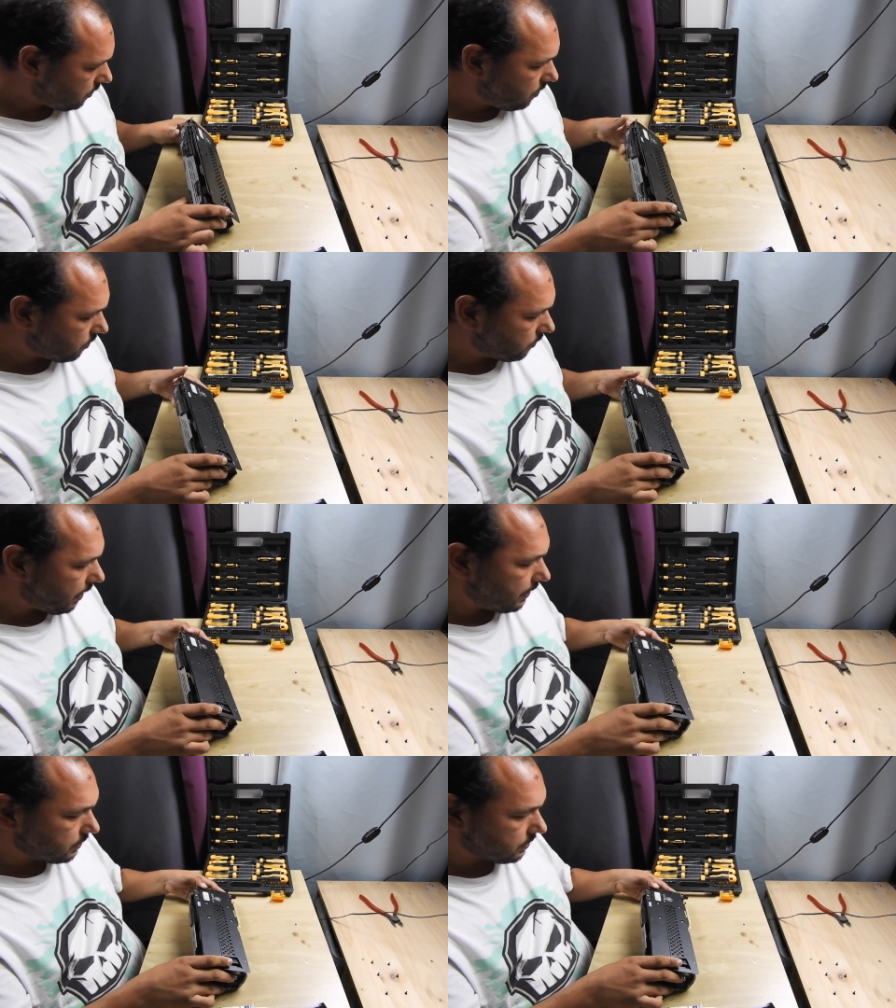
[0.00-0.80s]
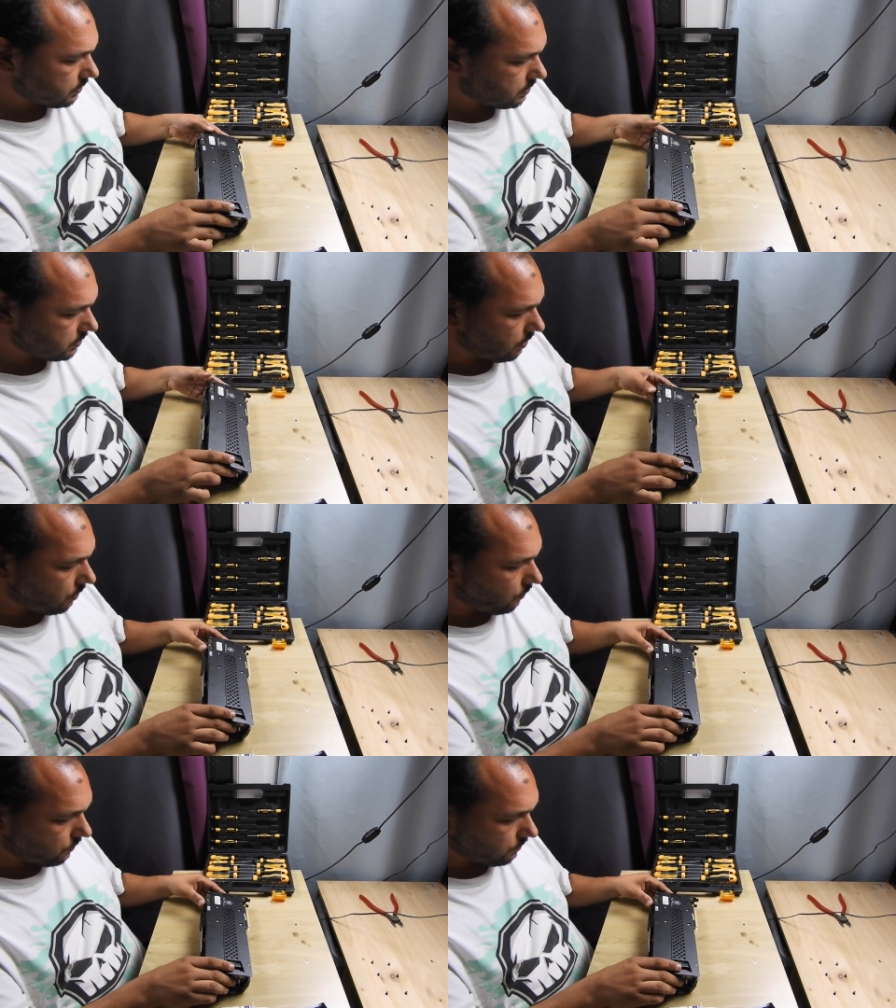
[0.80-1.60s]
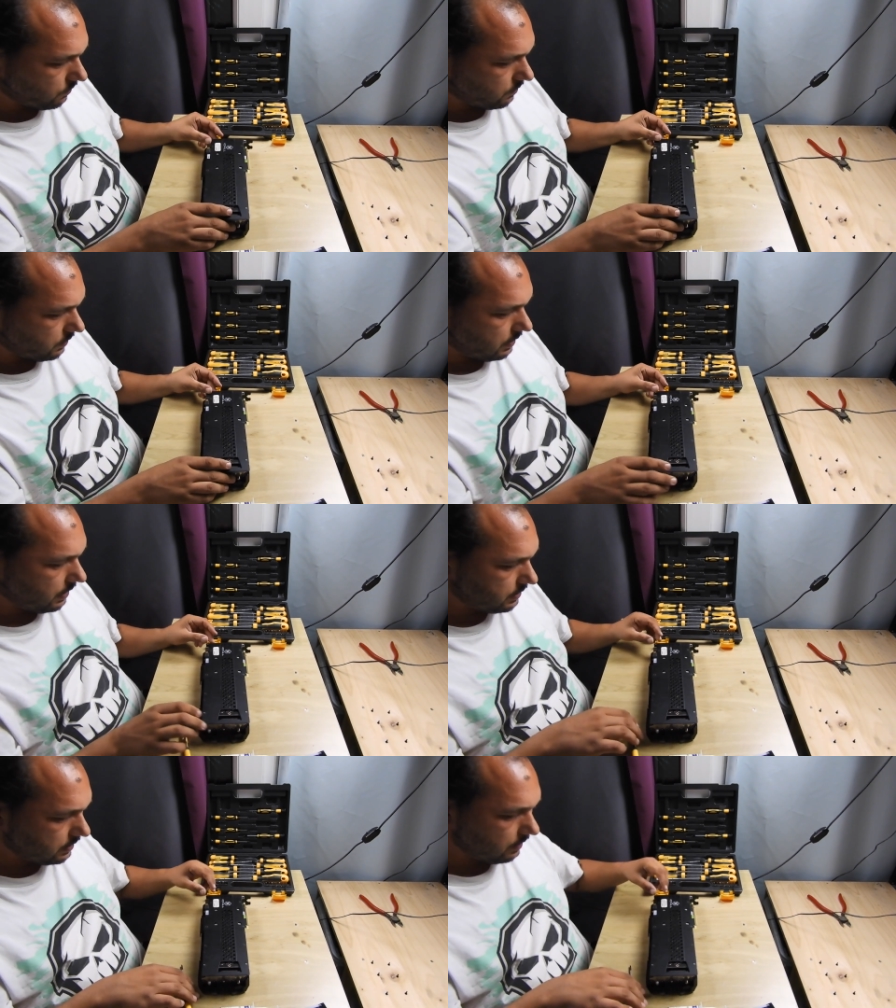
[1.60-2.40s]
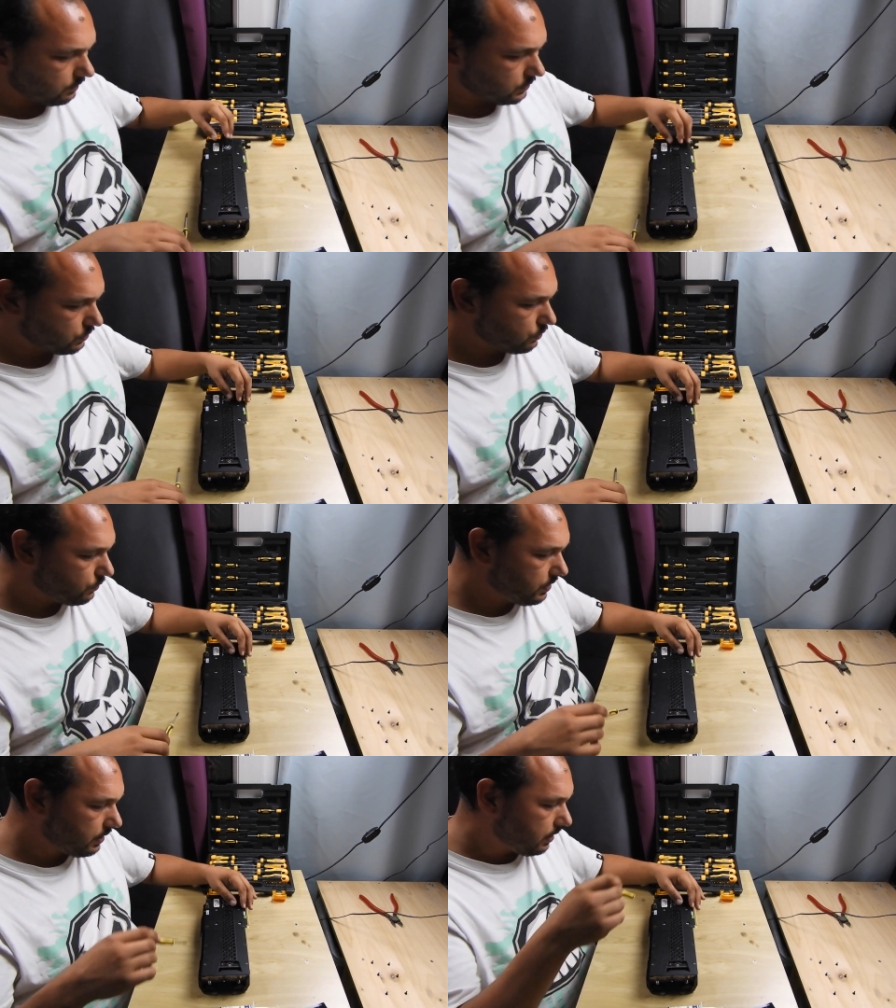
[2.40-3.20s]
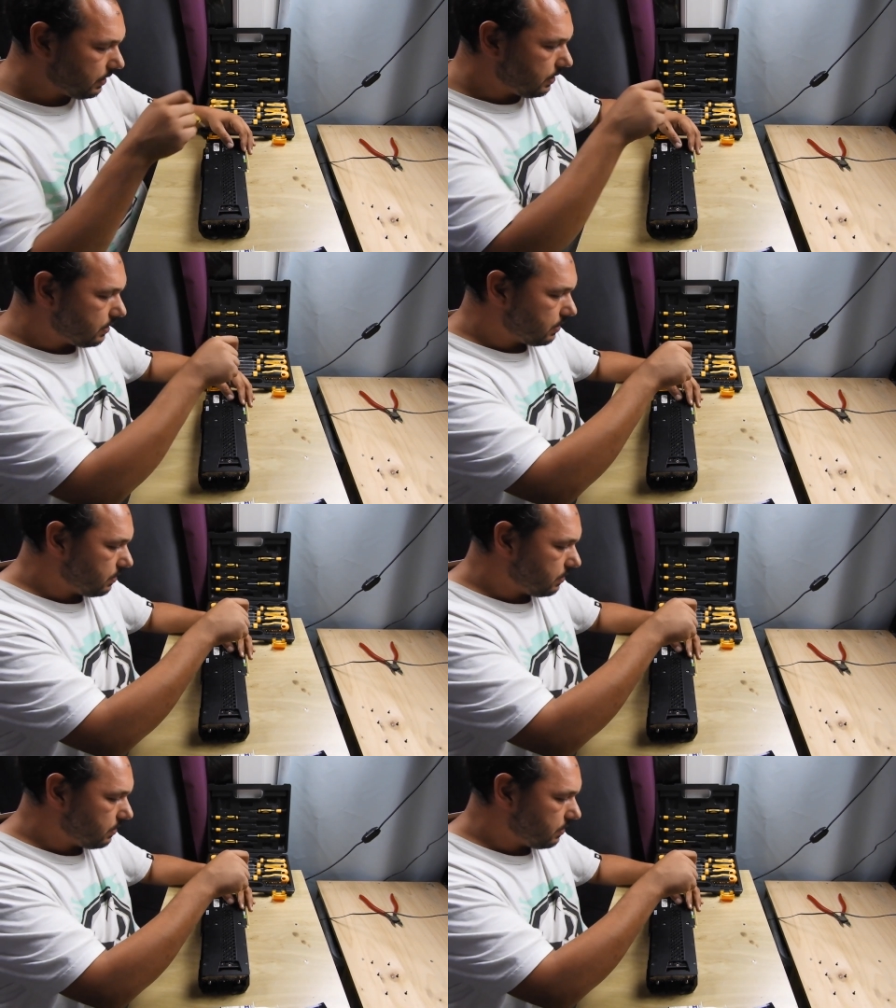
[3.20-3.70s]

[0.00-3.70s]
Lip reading: Alright, so this seems to be